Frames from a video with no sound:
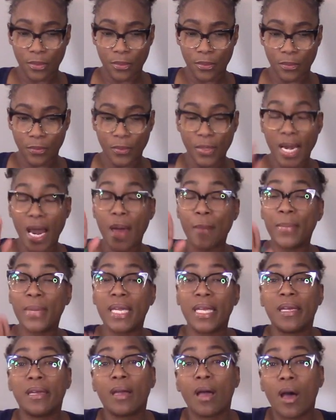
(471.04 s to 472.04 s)
when I
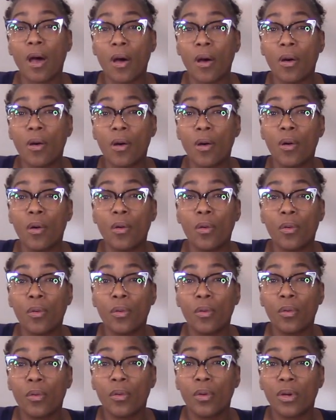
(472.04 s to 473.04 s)
mean all
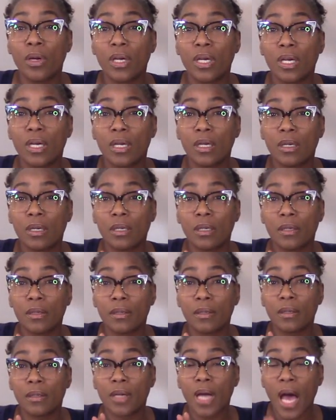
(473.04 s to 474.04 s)

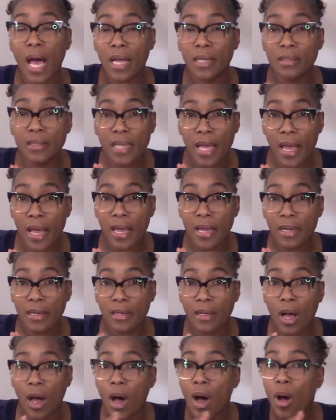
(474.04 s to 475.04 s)
contact,
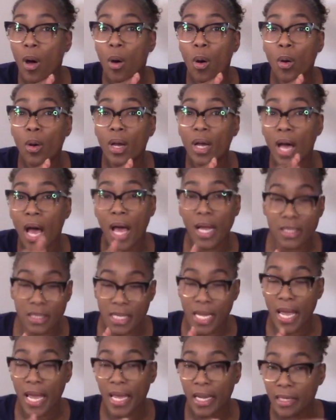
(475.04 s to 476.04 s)
all
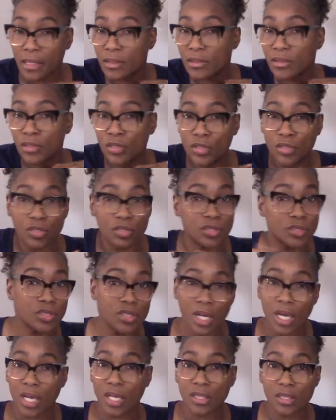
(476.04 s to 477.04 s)
contact just
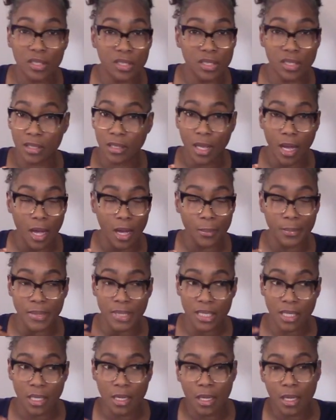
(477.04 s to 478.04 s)

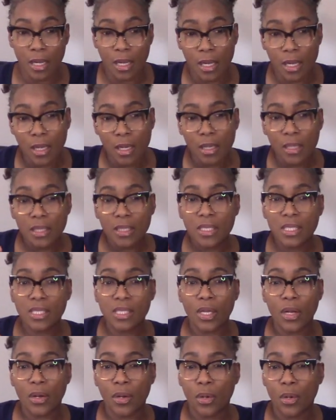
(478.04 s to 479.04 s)
stopped.
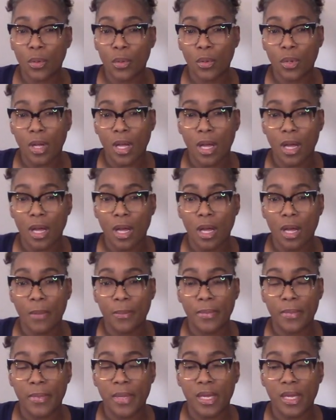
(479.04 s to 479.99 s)
So, um,